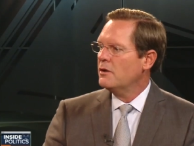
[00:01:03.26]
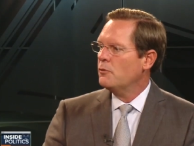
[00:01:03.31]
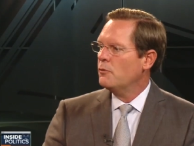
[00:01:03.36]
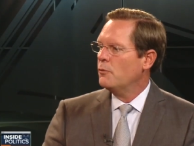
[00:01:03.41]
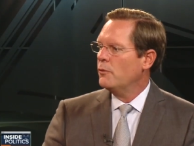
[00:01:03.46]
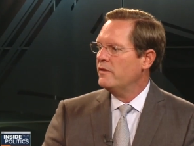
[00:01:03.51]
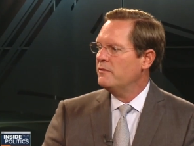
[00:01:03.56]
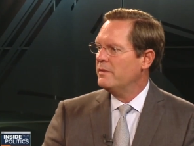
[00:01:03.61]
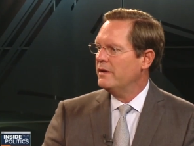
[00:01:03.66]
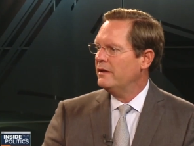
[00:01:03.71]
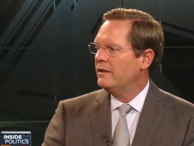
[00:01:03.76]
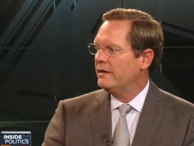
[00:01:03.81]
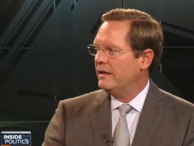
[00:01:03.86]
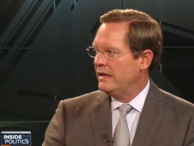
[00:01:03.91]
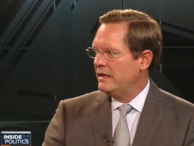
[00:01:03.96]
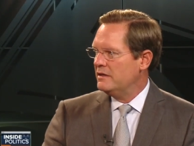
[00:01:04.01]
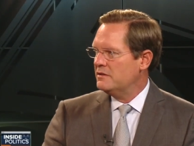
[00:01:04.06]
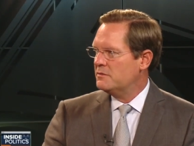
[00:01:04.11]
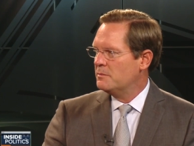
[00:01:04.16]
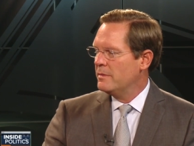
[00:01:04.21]
so we've been in
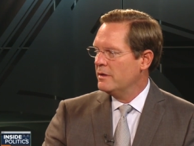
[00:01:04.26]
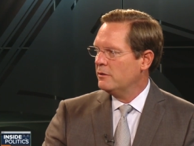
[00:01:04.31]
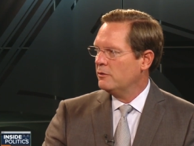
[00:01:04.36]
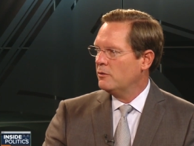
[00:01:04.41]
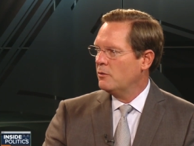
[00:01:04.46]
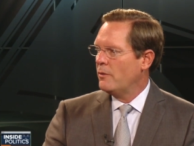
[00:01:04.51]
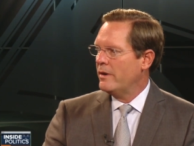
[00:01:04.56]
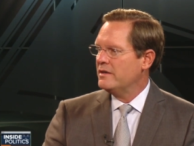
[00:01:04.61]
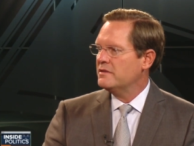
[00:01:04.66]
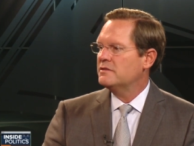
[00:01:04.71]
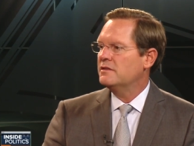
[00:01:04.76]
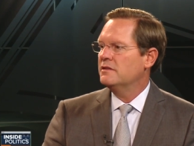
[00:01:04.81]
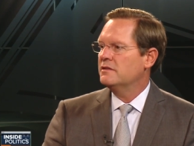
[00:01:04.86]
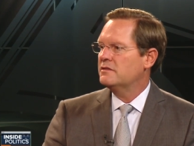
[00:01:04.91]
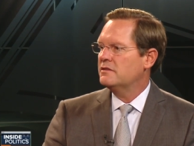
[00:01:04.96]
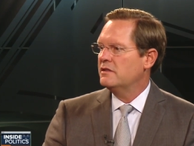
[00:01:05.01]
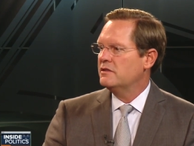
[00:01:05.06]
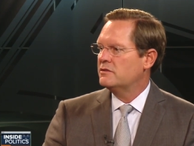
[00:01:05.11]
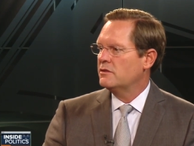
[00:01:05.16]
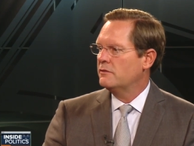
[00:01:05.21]
East, Middle, and West
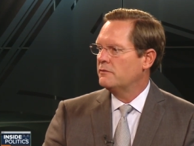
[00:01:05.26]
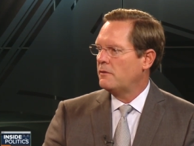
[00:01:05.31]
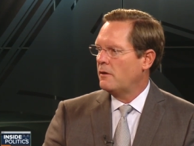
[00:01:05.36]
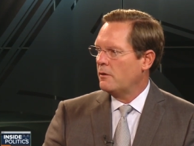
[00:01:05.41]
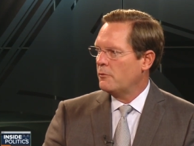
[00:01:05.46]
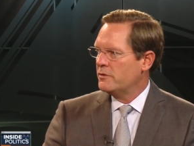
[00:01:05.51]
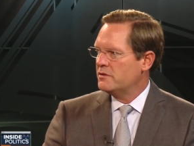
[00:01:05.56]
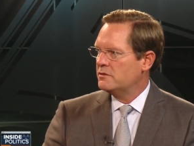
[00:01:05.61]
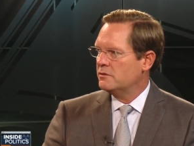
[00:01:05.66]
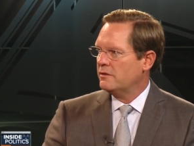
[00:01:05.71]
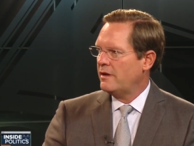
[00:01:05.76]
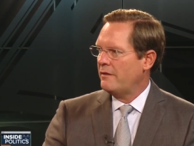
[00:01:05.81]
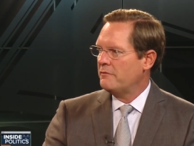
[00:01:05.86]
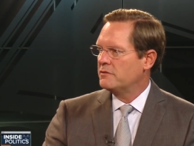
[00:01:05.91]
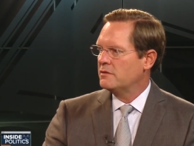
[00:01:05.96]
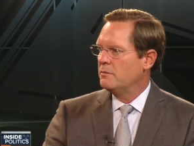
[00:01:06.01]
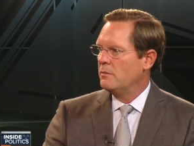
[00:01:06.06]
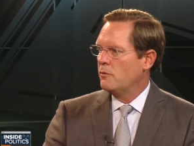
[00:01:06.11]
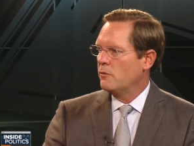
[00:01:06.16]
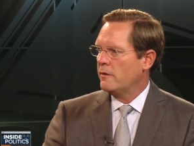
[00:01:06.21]
Tennessee so far. We still
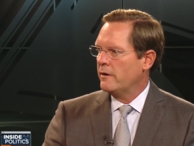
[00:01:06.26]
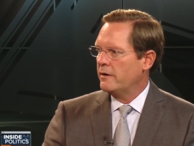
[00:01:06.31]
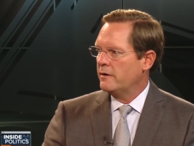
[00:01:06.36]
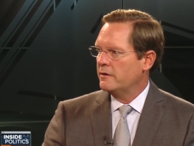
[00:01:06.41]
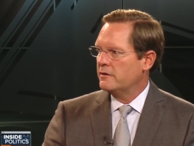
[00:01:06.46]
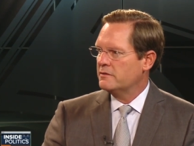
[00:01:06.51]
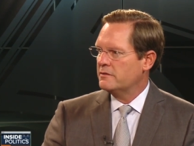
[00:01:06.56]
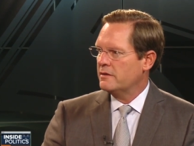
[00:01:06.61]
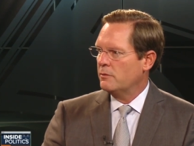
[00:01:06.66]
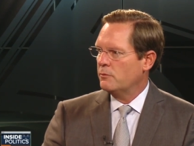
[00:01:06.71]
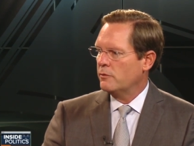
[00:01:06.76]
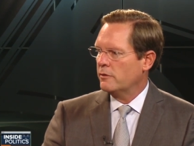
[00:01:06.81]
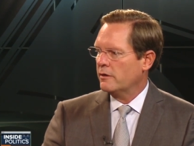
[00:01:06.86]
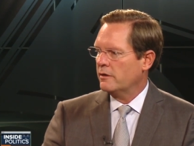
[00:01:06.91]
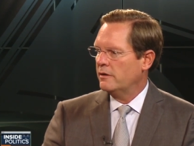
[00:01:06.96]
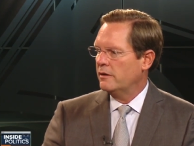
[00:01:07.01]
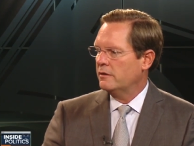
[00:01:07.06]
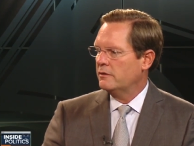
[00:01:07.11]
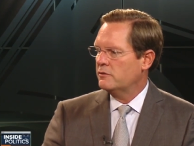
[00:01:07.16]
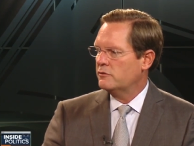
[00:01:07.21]
have some more areas that we're
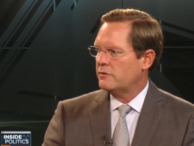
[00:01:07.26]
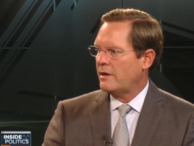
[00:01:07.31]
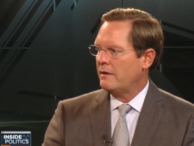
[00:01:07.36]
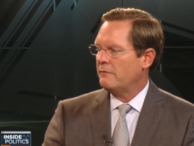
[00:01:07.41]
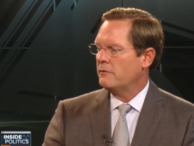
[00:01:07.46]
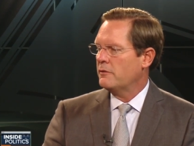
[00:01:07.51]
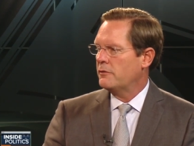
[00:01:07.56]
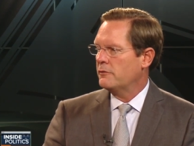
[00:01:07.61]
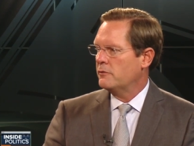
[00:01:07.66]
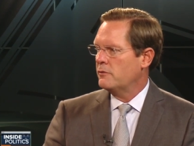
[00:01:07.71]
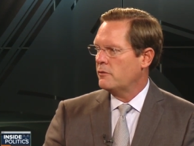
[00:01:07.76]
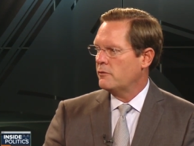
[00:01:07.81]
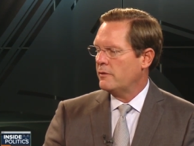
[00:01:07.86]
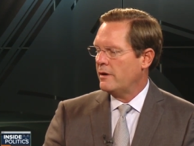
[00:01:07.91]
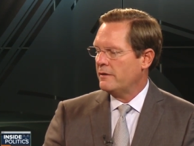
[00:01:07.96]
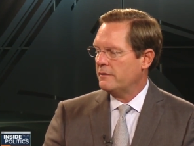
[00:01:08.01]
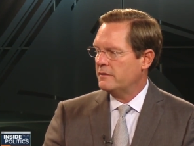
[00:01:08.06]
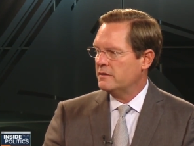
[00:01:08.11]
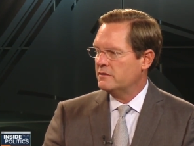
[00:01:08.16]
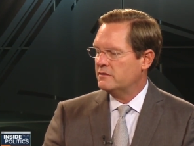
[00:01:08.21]
going to travel through
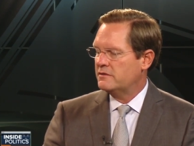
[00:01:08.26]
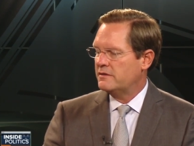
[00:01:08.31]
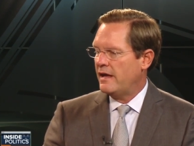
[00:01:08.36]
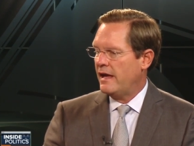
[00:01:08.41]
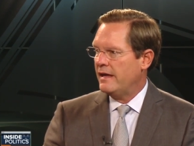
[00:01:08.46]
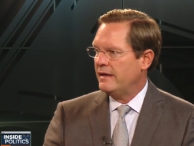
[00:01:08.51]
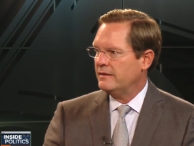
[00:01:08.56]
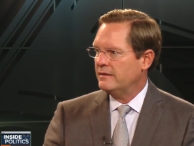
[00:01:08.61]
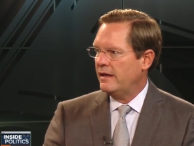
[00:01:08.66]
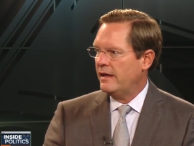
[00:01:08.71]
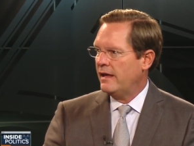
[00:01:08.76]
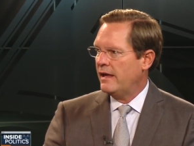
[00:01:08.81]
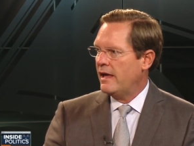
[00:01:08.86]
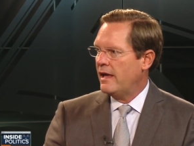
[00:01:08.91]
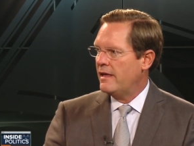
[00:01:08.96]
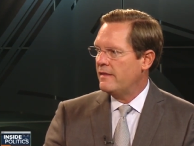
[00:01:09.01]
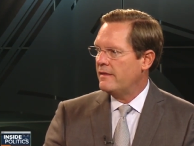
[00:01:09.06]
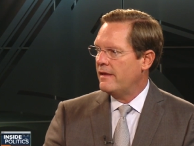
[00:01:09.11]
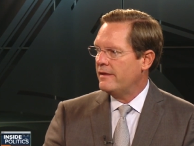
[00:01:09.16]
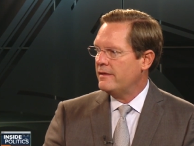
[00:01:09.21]
throughout this state,
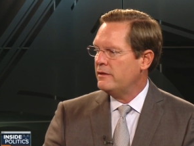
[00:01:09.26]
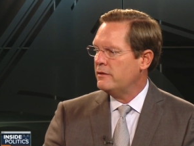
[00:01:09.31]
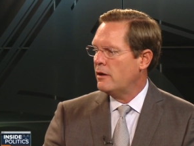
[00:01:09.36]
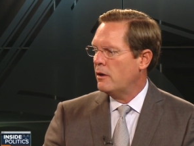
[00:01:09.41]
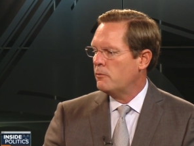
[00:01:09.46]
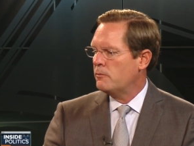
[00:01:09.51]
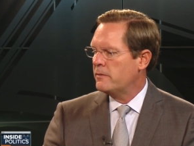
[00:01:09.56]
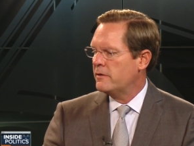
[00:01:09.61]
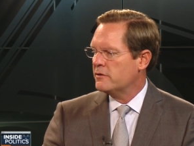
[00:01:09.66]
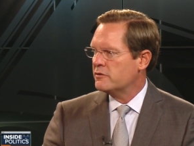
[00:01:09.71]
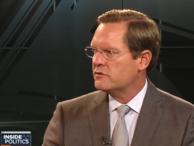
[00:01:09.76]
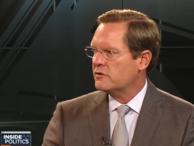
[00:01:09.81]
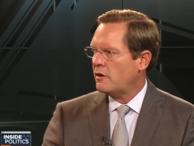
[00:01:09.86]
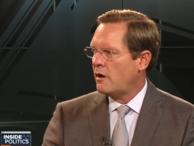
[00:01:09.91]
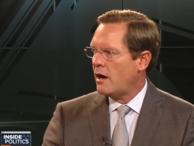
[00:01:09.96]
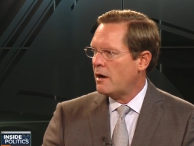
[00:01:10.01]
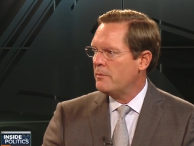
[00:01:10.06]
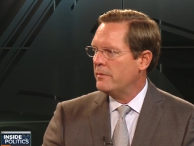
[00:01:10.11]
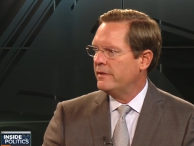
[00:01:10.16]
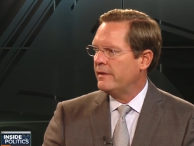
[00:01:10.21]
and you know there's
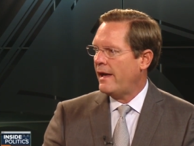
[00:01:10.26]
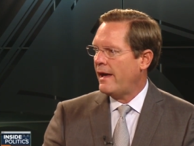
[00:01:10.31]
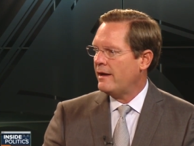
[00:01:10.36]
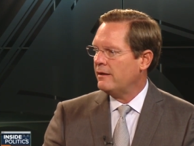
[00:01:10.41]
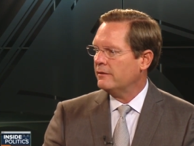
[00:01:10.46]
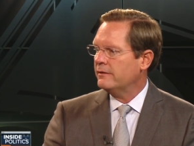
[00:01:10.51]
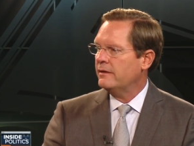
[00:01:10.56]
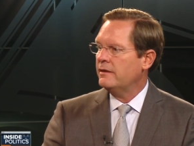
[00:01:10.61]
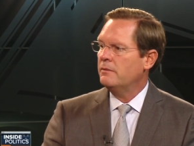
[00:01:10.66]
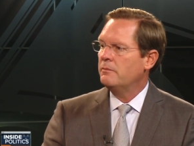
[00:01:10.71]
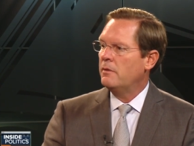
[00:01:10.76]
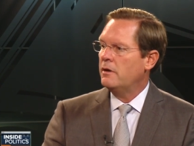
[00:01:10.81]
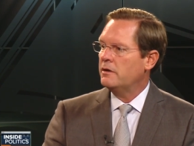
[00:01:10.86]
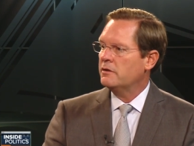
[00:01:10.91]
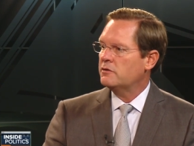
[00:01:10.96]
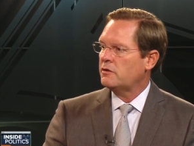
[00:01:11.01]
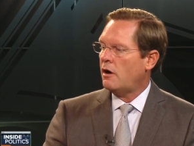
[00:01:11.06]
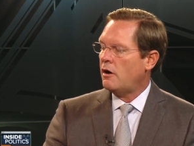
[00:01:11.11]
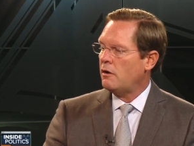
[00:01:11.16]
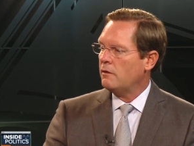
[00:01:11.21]
commonality
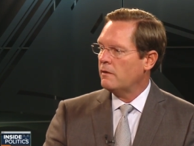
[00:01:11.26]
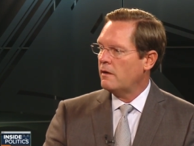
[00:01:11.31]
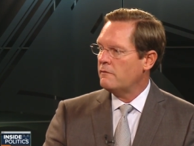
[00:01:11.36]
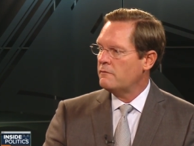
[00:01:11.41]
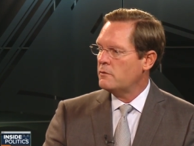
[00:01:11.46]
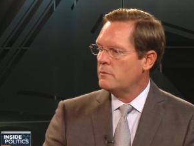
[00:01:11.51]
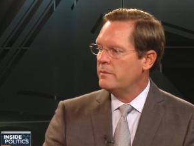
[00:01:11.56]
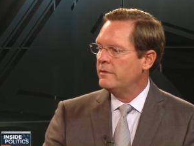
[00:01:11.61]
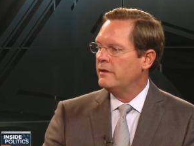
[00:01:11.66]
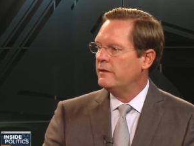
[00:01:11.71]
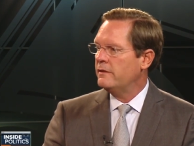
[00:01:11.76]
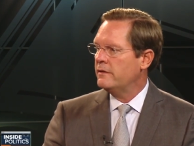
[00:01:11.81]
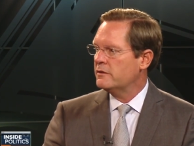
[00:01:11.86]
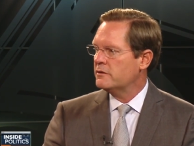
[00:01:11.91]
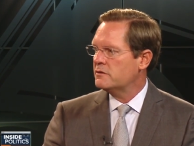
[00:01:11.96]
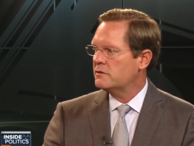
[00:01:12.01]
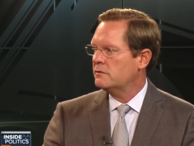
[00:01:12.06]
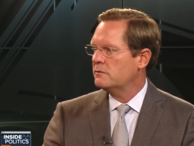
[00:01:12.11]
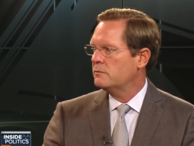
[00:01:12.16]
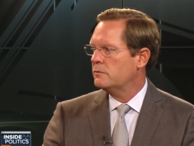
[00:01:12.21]
amongst all of them, and then
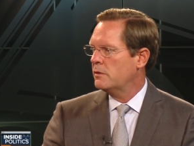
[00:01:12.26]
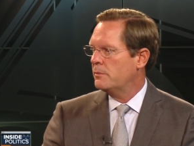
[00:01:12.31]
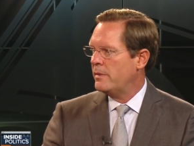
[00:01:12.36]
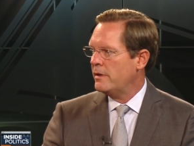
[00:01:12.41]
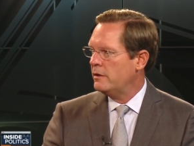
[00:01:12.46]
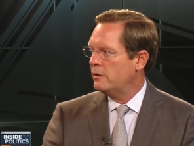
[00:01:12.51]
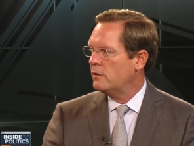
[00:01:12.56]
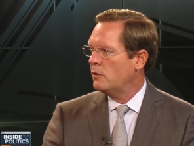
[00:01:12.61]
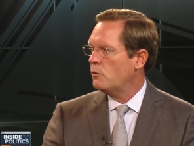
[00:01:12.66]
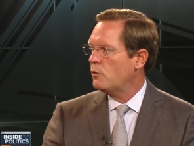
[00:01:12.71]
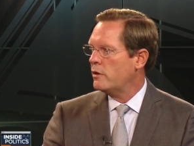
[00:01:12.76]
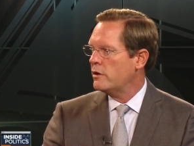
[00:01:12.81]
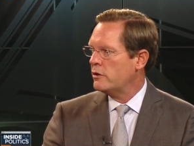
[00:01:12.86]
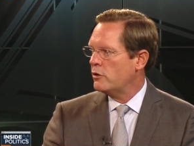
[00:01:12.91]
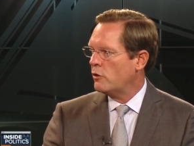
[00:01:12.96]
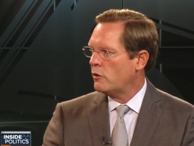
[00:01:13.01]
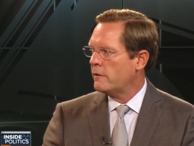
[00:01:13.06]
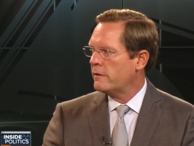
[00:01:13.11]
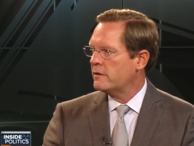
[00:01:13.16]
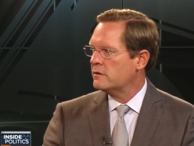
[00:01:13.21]
there's depending on where
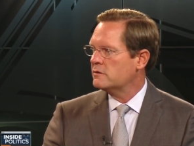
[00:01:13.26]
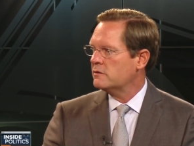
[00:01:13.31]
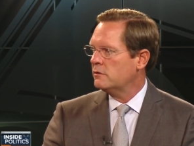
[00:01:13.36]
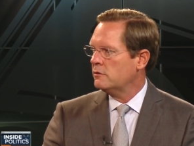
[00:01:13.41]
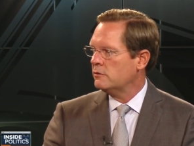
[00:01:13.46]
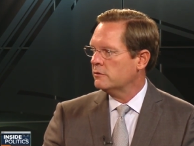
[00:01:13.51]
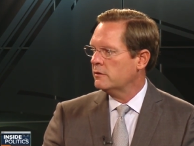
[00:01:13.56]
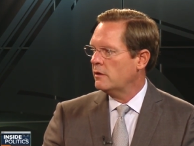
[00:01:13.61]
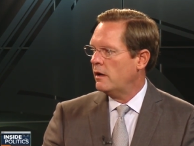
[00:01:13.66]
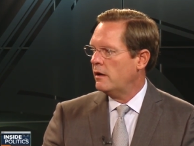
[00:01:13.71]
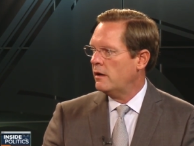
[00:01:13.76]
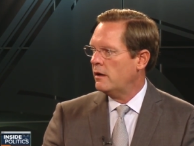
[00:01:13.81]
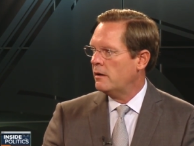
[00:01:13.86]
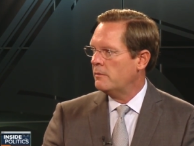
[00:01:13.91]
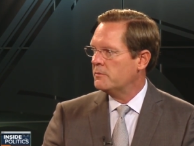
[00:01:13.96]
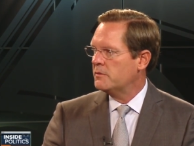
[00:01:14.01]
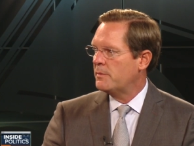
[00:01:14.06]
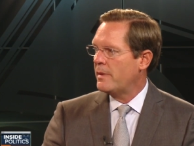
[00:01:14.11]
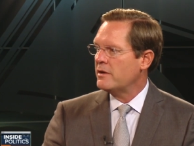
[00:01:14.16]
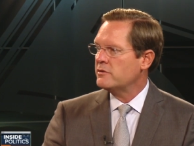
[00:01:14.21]
you are, there's little
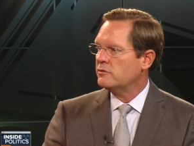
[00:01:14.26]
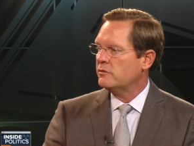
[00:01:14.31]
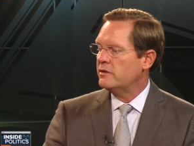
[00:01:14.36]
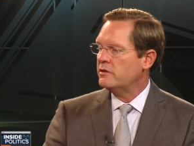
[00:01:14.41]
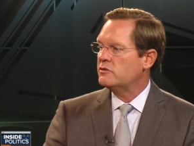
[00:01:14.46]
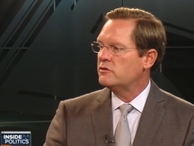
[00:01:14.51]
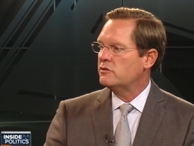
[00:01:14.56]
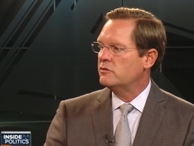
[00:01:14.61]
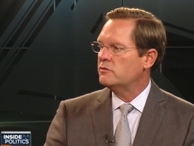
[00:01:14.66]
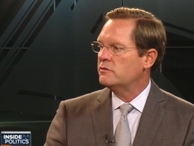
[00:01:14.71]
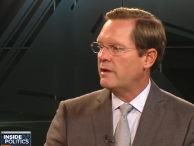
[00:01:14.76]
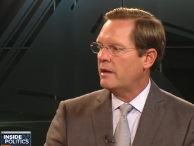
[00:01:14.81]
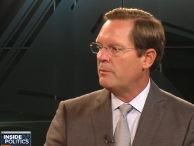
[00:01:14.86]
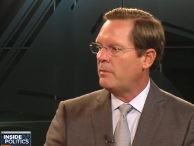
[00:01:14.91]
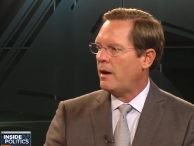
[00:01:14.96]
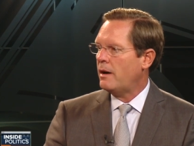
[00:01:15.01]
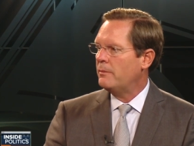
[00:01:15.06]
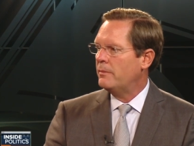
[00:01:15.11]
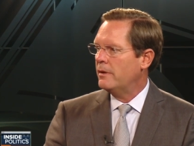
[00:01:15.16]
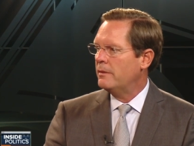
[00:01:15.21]
um, special issues
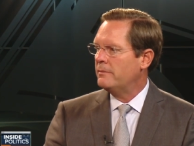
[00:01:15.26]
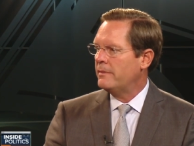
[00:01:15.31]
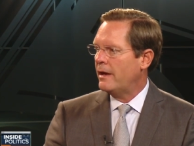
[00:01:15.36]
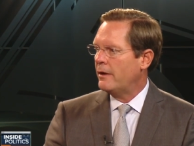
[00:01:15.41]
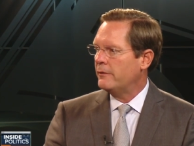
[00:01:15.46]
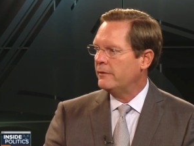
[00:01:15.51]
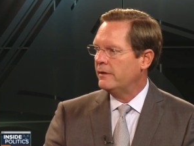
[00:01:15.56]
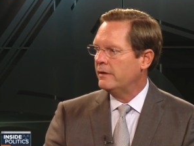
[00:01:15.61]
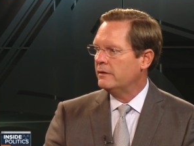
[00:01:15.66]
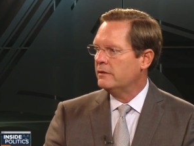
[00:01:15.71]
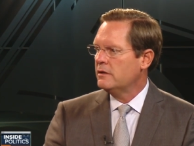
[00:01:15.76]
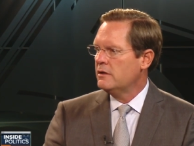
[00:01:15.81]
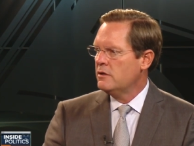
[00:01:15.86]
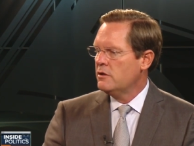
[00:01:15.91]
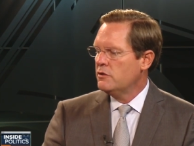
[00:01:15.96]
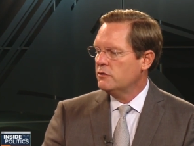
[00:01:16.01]
that pop up now and then.